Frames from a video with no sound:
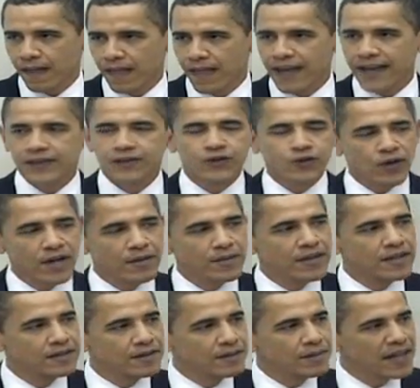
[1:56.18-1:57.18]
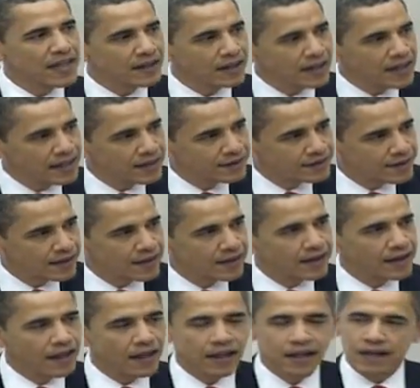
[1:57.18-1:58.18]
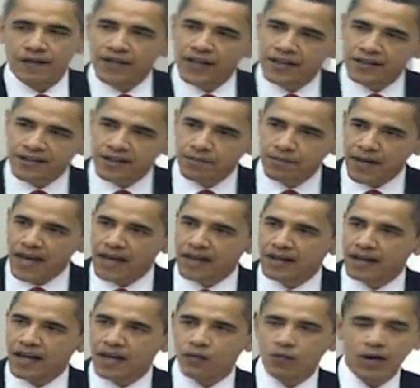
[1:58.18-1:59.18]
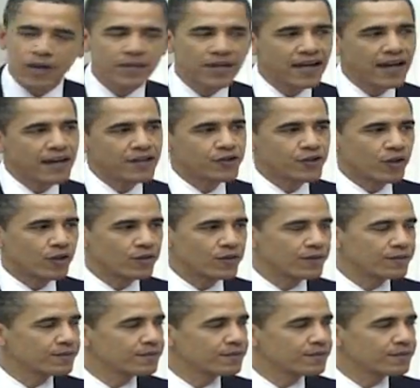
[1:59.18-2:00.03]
Extremism that leads to the killing of innocent men and women and children,